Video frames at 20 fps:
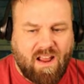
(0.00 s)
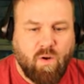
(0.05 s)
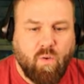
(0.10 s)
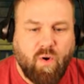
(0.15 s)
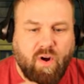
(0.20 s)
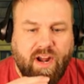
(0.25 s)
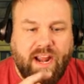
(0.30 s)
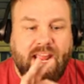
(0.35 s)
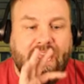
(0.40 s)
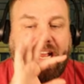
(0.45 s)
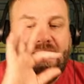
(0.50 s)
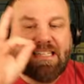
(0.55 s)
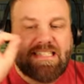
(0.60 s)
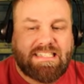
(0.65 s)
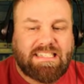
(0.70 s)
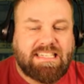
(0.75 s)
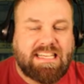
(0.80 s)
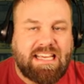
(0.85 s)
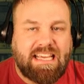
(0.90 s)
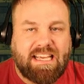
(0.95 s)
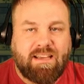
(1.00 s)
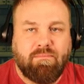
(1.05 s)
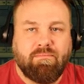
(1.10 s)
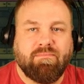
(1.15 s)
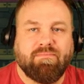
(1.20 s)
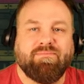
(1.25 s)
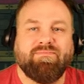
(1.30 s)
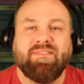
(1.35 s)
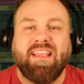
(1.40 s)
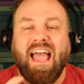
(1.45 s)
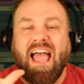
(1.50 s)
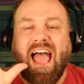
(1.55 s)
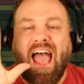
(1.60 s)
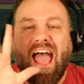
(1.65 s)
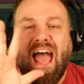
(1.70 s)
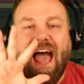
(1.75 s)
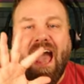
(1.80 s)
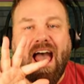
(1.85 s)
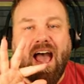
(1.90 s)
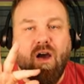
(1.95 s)
We're a team.
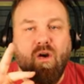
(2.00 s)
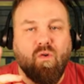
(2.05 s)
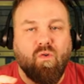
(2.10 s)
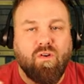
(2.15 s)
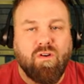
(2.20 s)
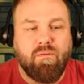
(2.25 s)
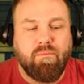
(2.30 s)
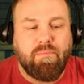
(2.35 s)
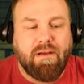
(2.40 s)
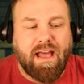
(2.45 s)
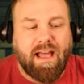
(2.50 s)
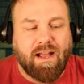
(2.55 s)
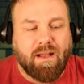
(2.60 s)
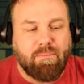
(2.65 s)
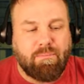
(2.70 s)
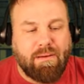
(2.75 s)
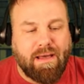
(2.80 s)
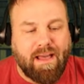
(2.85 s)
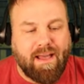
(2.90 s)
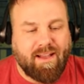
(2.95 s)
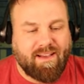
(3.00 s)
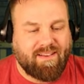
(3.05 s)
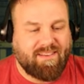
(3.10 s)
Our backpack.